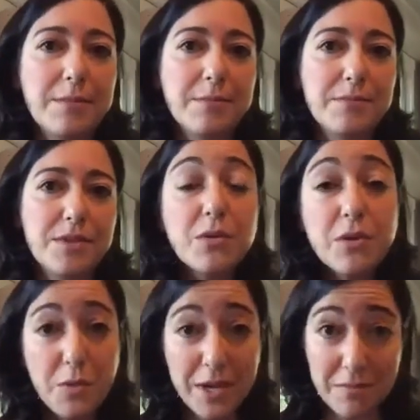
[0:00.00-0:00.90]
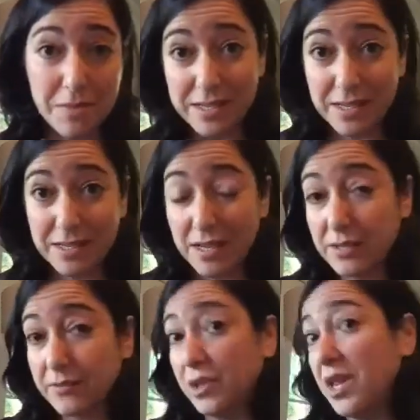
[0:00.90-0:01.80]
so that we can be
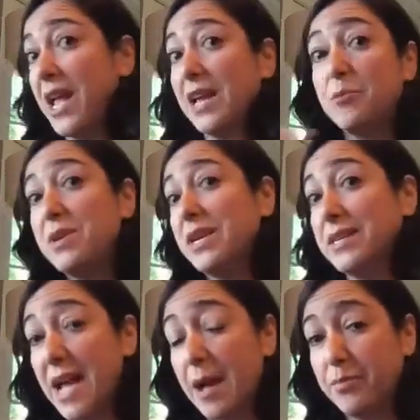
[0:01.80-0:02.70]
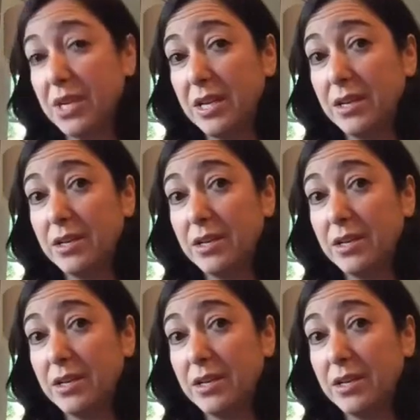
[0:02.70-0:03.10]
successful and be adapting